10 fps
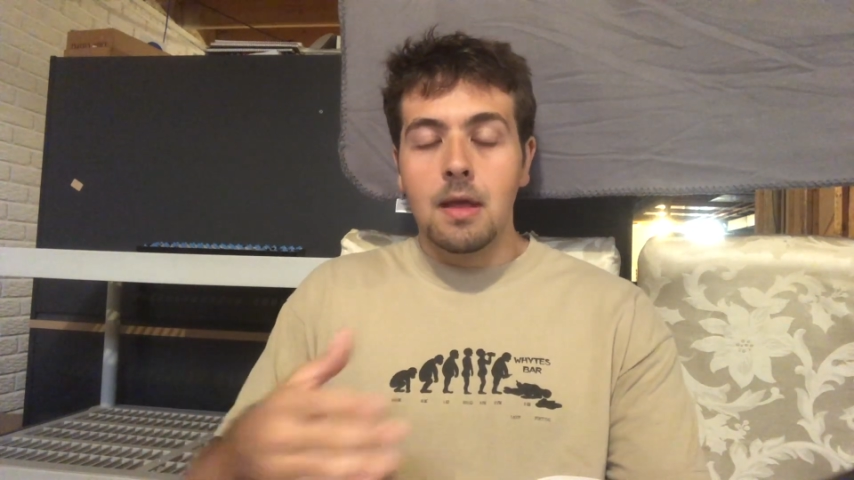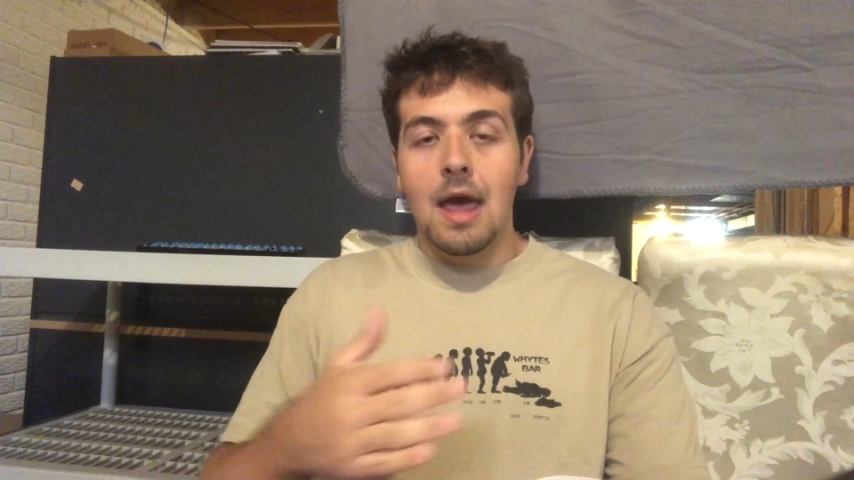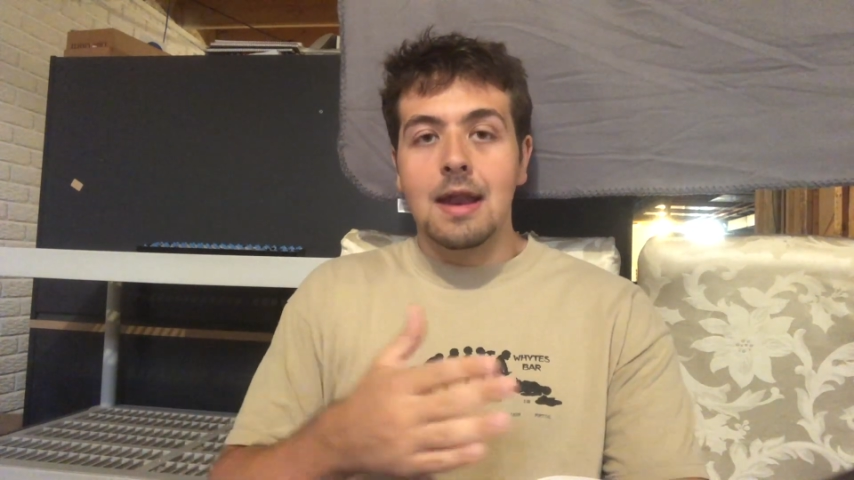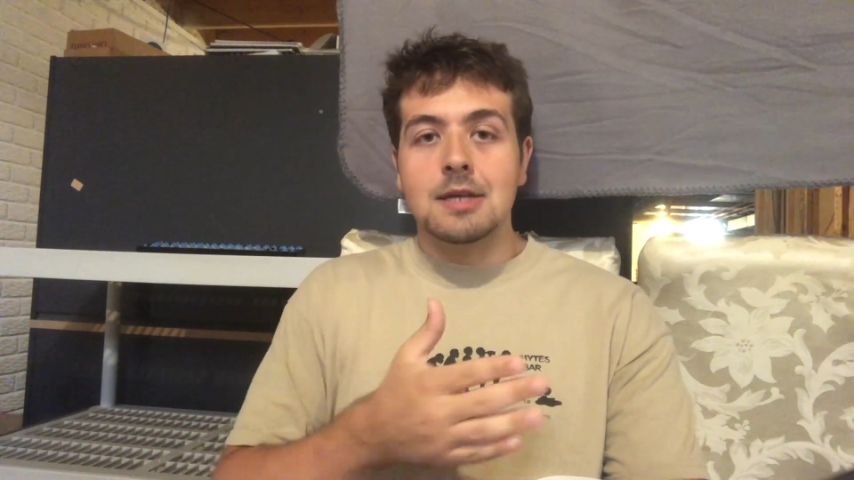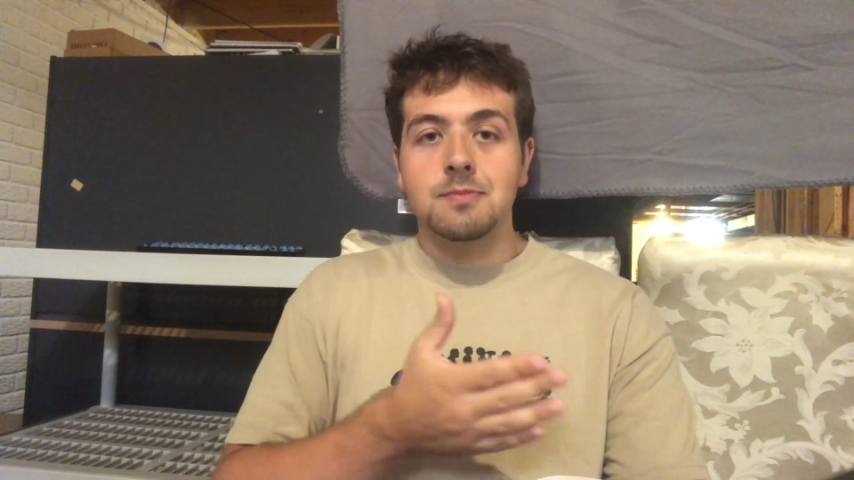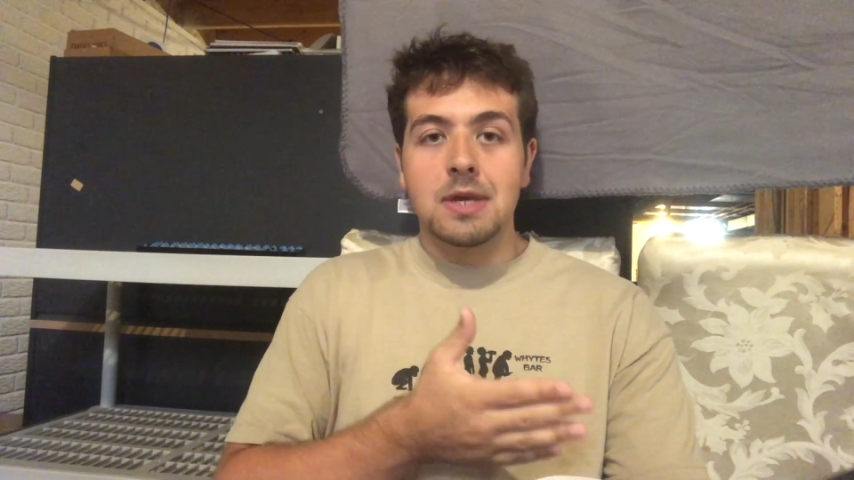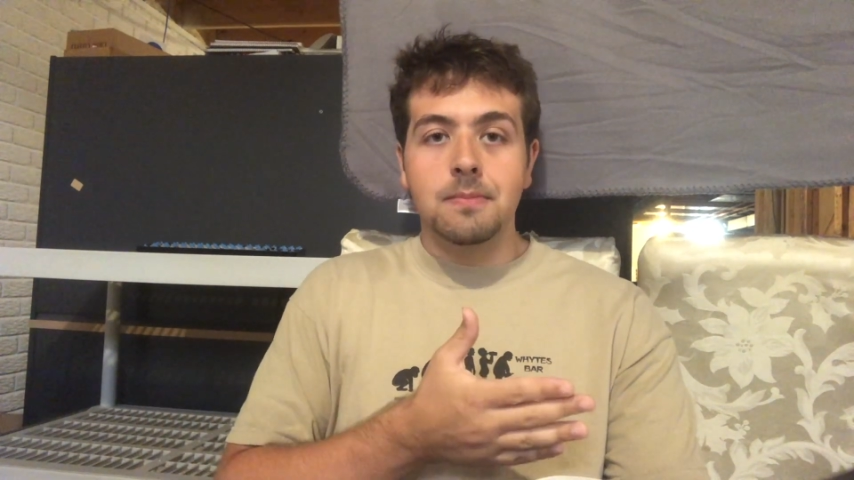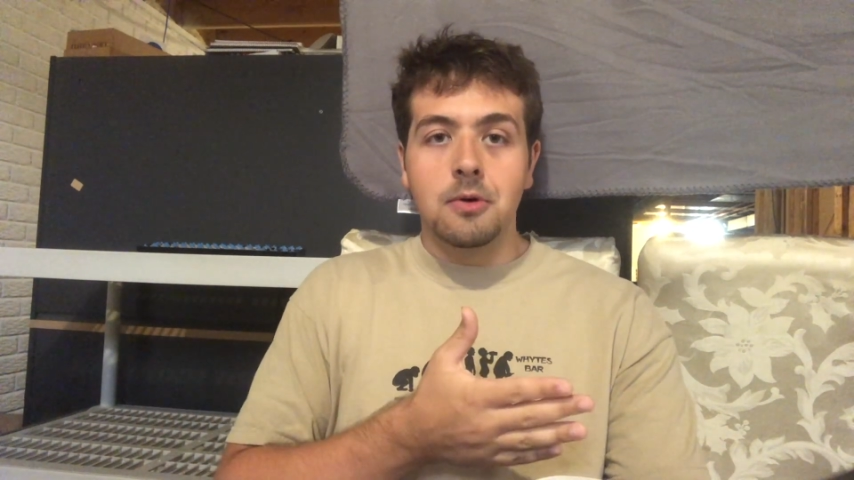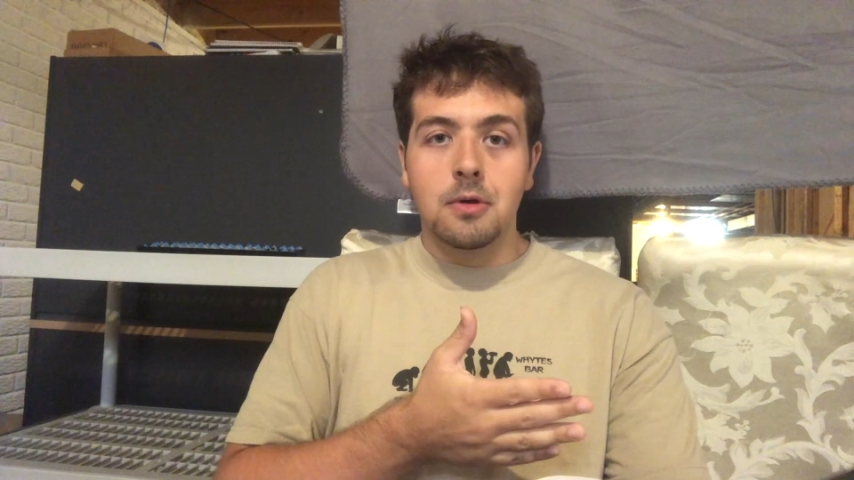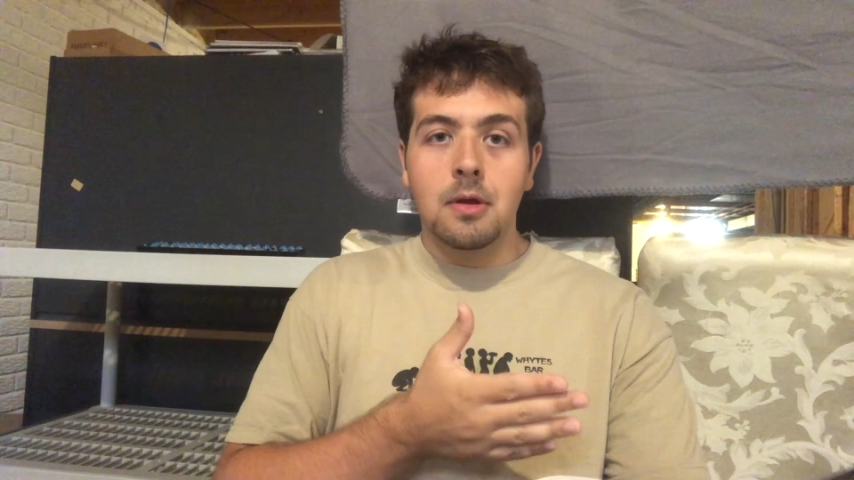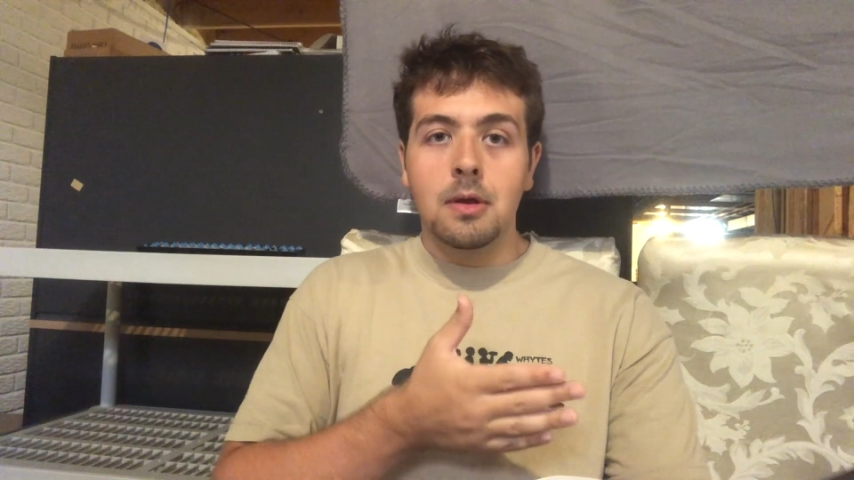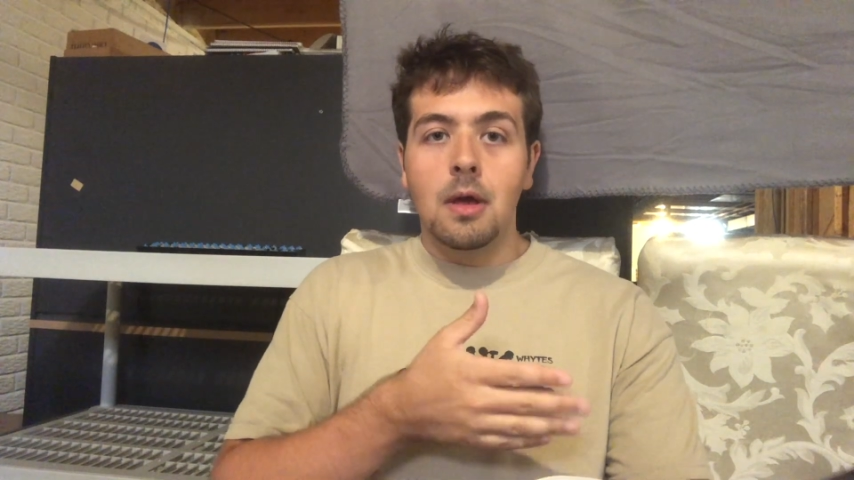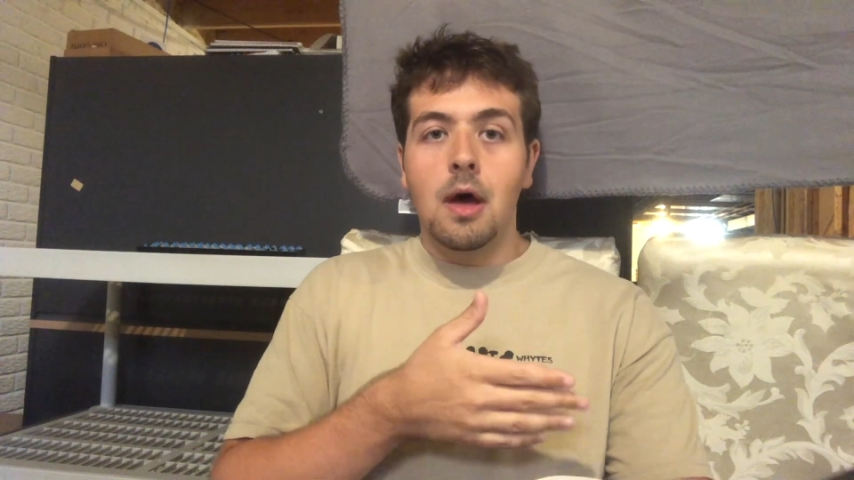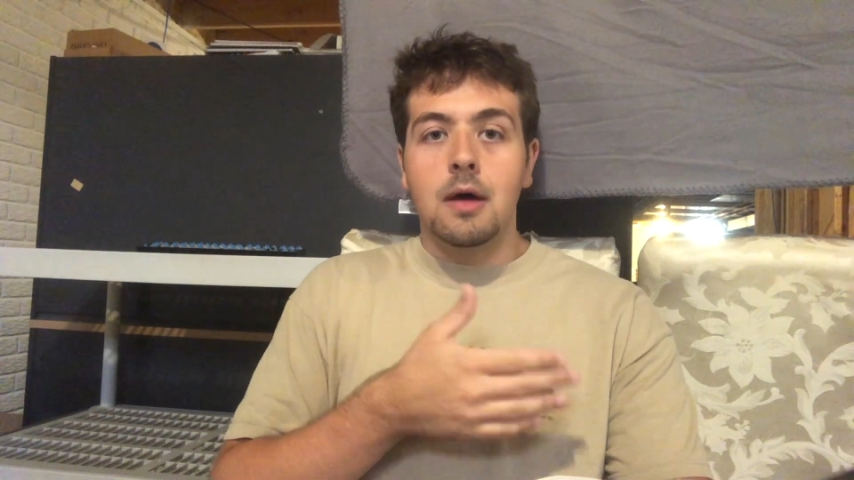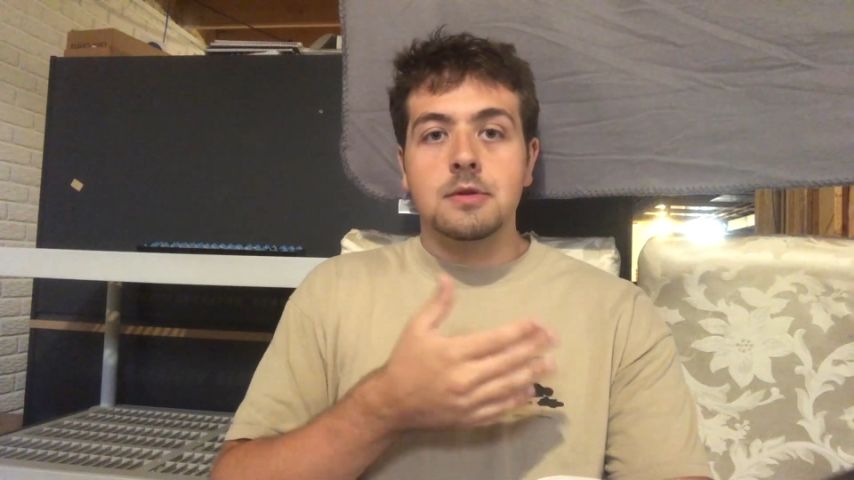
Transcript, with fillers: And as people uh,